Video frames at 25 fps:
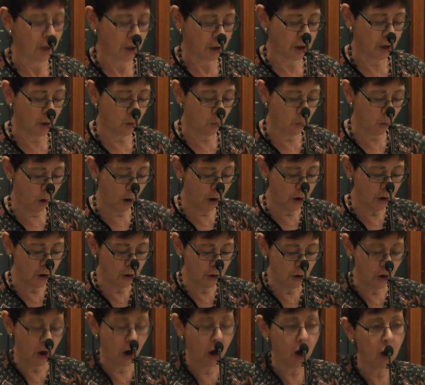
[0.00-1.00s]
So what
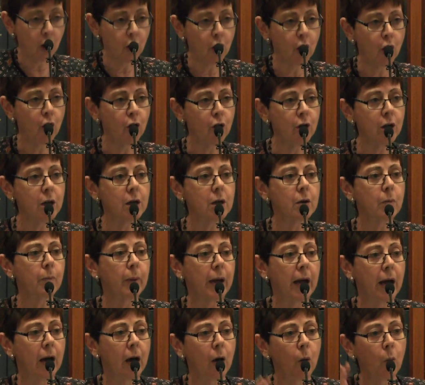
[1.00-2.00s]
you're not learning
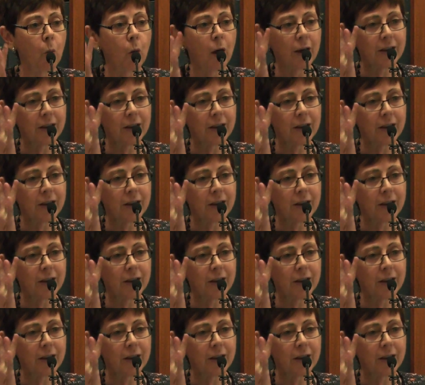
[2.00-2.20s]
about,